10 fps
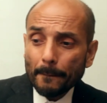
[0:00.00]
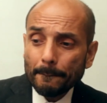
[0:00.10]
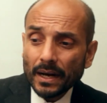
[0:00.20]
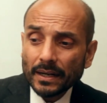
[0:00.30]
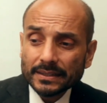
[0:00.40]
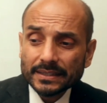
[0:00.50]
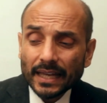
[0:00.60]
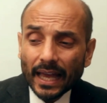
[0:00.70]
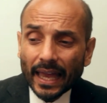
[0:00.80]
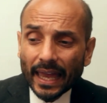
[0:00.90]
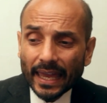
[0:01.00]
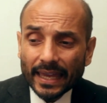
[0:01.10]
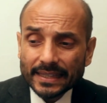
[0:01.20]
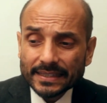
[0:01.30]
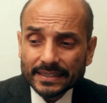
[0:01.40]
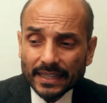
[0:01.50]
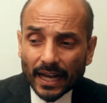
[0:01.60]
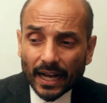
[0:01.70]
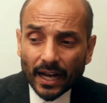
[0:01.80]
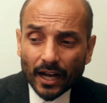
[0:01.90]
but it's
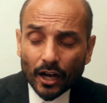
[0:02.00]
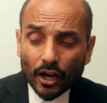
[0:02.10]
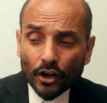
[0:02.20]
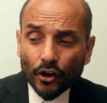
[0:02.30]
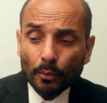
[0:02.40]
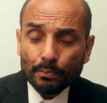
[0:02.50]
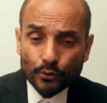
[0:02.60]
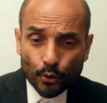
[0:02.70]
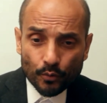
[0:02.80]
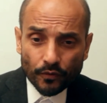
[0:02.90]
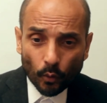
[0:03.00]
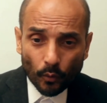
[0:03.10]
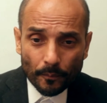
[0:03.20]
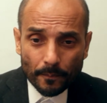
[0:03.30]
approval.